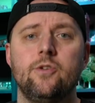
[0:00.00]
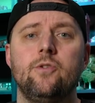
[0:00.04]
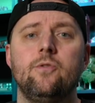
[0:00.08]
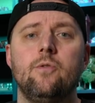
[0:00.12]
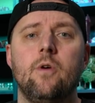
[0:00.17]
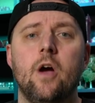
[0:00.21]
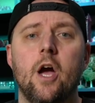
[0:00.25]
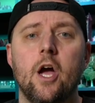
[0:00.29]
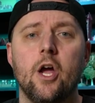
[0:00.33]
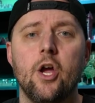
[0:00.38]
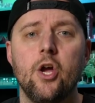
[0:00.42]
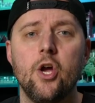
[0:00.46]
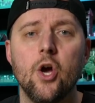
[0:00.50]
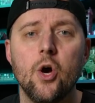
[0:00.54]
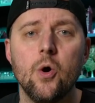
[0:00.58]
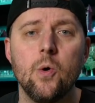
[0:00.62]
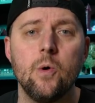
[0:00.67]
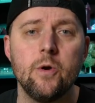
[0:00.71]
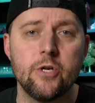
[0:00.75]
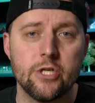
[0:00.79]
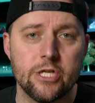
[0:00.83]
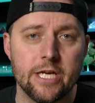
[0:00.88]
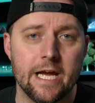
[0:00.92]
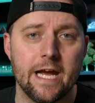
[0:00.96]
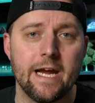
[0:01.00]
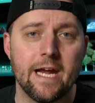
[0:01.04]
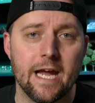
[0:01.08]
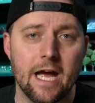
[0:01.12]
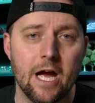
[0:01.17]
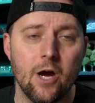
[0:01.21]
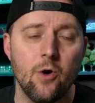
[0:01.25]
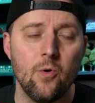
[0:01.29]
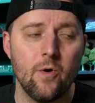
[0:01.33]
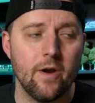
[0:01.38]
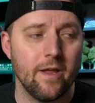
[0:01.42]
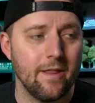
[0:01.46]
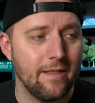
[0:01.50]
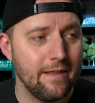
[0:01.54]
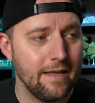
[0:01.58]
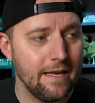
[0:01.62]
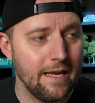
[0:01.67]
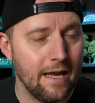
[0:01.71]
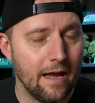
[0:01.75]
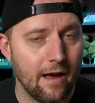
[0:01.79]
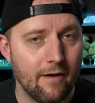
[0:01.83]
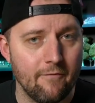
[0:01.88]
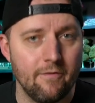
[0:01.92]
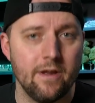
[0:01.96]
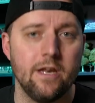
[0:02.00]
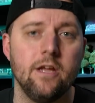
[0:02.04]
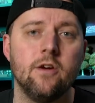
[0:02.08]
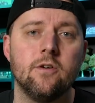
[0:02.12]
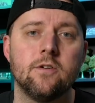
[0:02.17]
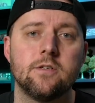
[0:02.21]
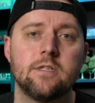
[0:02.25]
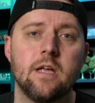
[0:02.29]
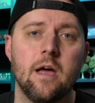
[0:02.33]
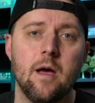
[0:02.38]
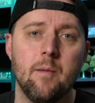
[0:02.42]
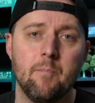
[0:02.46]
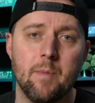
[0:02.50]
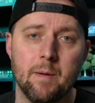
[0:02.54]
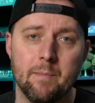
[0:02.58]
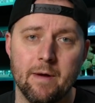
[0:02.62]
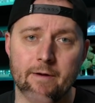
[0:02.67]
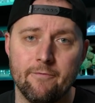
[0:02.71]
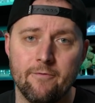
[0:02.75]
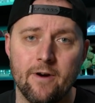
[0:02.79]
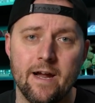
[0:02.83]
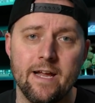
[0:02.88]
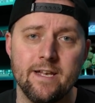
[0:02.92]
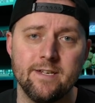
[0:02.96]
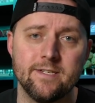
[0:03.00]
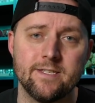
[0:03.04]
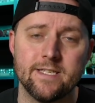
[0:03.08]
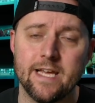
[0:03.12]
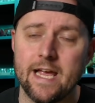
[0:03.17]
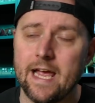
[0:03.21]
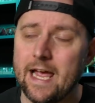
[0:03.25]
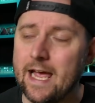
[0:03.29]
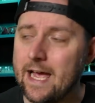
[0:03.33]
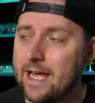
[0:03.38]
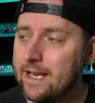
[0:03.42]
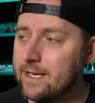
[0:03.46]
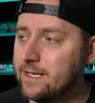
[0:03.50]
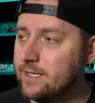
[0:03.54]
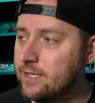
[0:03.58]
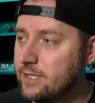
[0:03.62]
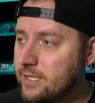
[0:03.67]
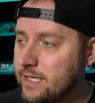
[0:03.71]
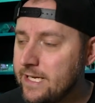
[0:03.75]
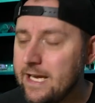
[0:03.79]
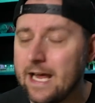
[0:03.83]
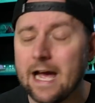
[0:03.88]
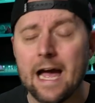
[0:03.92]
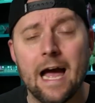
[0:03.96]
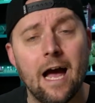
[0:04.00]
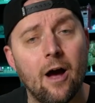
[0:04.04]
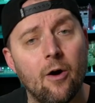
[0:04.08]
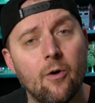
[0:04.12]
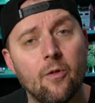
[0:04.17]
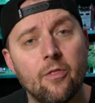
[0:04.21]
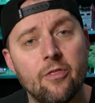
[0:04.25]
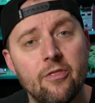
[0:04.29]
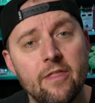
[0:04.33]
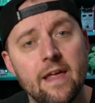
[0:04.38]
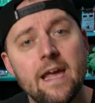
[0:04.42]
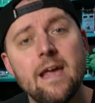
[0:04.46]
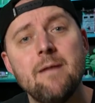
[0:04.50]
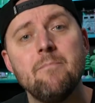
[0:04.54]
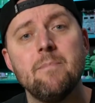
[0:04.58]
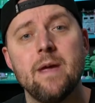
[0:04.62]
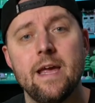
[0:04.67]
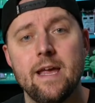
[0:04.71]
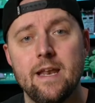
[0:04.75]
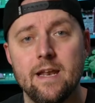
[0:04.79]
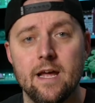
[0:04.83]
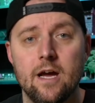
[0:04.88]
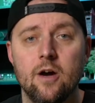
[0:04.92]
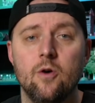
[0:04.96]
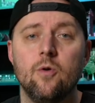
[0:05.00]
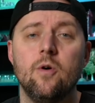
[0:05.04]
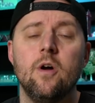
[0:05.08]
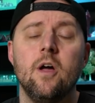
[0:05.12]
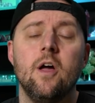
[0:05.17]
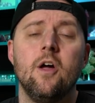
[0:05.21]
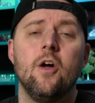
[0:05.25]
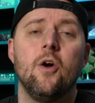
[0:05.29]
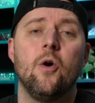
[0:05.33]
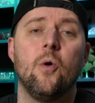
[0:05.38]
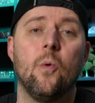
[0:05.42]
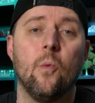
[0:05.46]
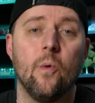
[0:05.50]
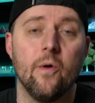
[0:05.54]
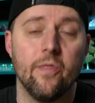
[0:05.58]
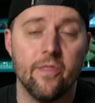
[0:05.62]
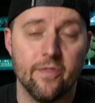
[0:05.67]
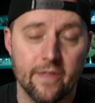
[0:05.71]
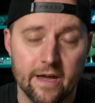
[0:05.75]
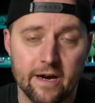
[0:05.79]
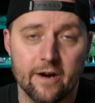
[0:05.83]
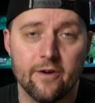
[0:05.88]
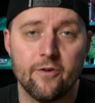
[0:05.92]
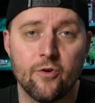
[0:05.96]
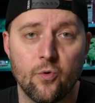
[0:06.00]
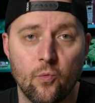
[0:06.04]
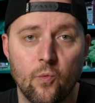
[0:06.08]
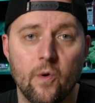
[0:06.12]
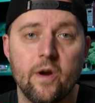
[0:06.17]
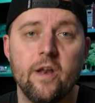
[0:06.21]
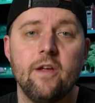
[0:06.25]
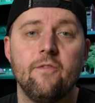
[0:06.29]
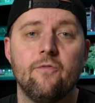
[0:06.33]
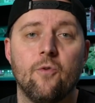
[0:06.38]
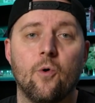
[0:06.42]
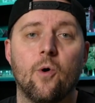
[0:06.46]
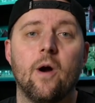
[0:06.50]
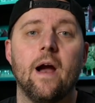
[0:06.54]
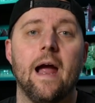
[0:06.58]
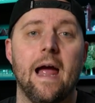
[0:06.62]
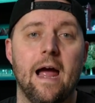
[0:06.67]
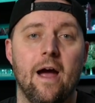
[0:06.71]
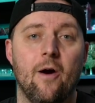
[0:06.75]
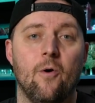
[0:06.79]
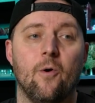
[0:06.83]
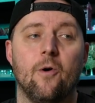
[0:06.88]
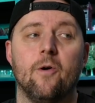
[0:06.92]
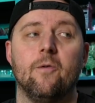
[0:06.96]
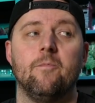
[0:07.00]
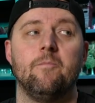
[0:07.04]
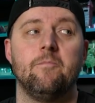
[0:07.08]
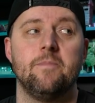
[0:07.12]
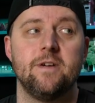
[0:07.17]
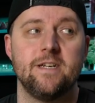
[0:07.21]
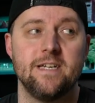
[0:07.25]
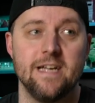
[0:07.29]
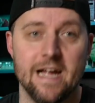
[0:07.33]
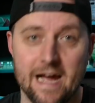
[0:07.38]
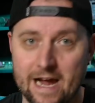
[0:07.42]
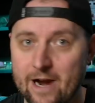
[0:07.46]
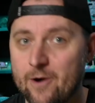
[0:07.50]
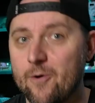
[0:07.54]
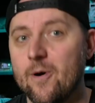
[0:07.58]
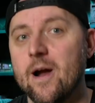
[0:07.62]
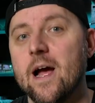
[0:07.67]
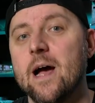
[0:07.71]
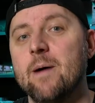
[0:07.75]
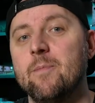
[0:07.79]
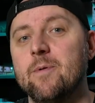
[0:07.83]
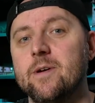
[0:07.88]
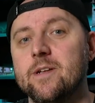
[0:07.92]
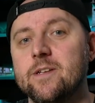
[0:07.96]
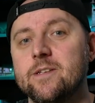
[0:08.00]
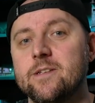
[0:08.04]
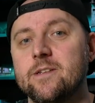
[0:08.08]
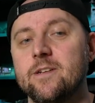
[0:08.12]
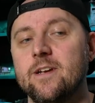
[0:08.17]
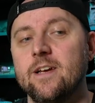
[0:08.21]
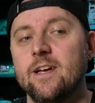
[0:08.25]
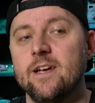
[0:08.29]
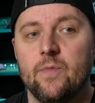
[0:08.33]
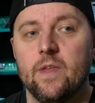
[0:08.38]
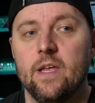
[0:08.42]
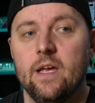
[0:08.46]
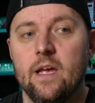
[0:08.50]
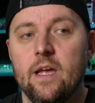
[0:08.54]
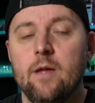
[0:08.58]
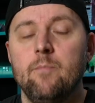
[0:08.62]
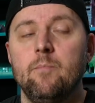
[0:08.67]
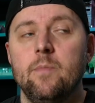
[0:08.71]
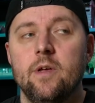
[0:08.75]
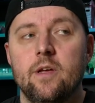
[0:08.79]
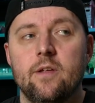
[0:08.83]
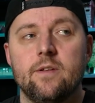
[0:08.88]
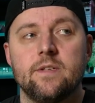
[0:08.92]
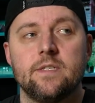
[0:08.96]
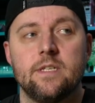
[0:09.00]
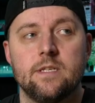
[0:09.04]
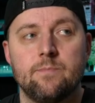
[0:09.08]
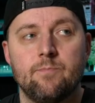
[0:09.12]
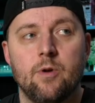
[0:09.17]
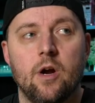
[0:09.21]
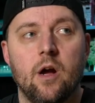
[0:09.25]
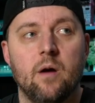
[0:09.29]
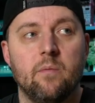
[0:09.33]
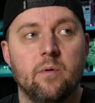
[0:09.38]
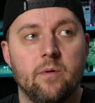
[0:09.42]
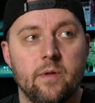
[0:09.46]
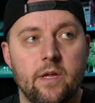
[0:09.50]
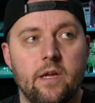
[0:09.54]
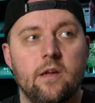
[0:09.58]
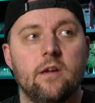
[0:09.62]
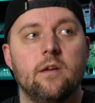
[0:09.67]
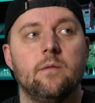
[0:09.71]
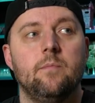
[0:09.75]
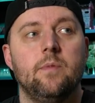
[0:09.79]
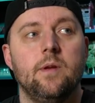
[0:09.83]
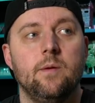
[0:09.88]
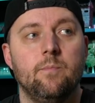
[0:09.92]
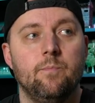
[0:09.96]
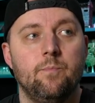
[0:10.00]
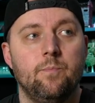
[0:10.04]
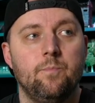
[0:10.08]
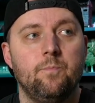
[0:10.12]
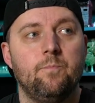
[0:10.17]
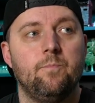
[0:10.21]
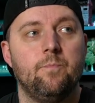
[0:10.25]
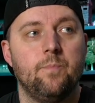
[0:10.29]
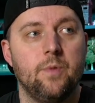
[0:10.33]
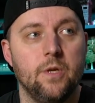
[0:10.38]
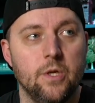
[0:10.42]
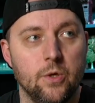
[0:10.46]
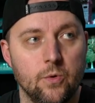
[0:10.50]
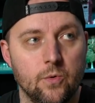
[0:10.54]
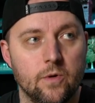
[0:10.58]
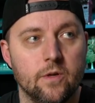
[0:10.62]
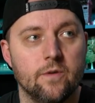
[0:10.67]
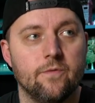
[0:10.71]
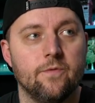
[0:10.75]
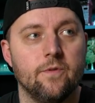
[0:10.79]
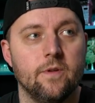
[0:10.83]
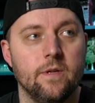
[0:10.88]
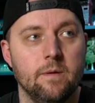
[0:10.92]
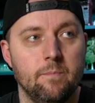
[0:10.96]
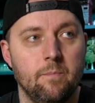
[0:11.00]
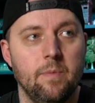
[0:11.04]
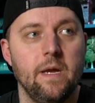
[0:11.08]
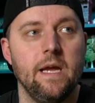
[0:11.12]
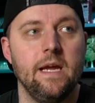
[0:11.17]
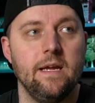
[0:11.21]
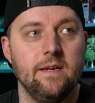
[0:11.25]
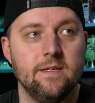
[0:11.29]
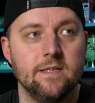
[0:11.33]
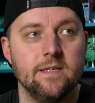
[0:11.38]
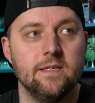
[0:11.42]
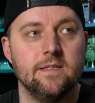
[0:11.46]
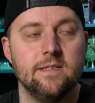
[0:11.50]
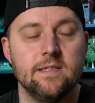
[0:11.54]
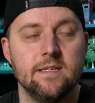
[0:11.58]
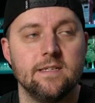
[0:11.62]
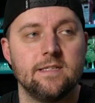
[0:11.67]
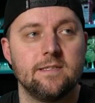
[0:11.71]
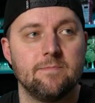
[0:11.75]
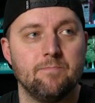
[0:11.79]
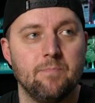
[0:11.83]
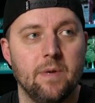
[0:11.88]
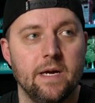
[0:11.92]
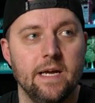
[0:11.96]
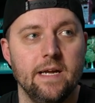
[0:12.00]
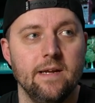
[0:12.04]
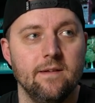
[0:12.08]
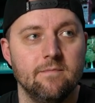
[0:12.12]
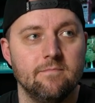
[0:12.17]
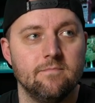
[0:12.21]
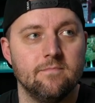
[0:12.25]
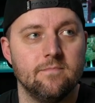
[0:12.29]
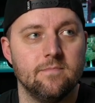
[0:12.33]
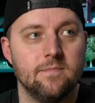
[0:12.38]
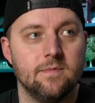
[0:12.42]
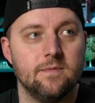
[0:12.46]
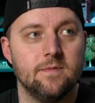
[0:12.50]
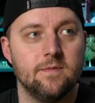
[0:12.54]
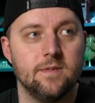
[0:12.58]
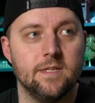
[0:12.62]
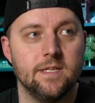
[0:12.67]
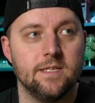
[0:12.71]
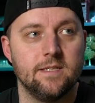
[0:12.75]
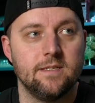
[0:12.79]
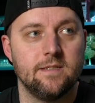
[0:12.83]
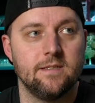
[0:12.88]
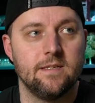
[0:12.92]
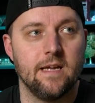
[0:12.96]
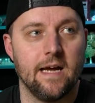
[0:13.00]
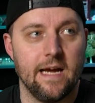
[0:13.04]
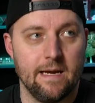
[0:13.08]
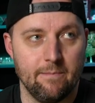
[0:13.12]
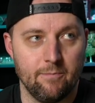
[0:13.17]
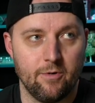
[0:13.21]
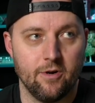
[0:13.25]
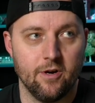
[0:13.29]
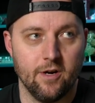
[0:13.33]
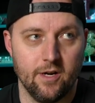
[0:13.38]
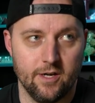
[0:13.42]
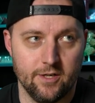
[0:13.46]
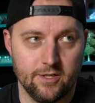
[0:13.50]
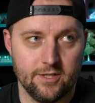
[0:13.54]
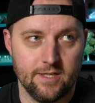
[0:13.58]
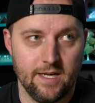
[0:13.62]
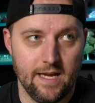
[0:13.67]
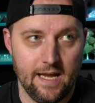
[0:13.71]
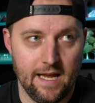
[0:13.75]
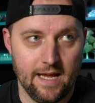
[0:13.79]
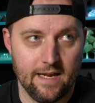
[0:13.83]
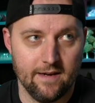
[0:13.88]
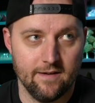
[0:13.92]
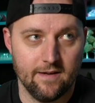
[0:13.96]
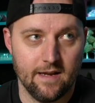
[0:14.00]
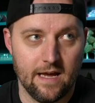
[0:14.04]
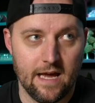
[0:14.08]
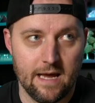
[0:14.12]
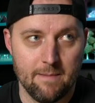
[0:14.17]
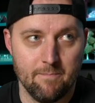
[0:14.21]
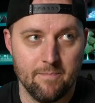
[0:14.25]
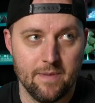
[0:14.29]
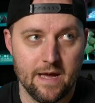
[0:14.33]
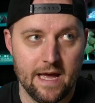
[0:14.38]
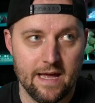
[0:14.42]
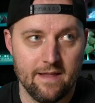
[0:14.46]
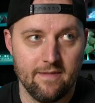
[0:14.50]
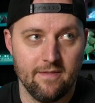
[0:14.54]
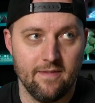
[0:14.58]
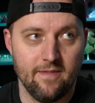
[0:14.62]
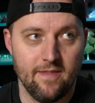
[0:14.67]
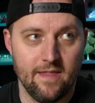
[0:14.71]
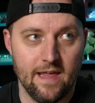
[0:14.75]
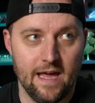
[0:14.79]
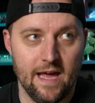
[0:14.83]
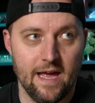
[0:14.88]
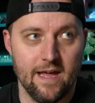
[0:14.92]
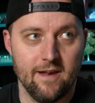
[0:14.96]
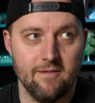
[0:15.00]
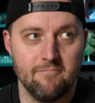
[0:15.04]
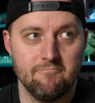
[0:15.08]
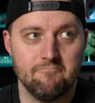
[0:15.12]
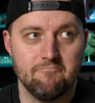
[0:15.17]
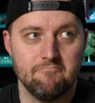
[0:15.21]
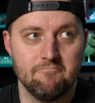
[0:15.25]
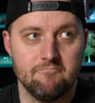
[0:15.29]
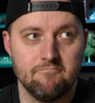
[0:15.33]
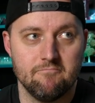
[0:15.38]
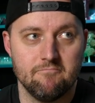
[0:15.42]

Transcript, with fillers: to go check out the videos by my friends and see how they made out with their 24-hour dioramas. Emil's is probably going to be beautifully painted despite the time crunch, and I bet that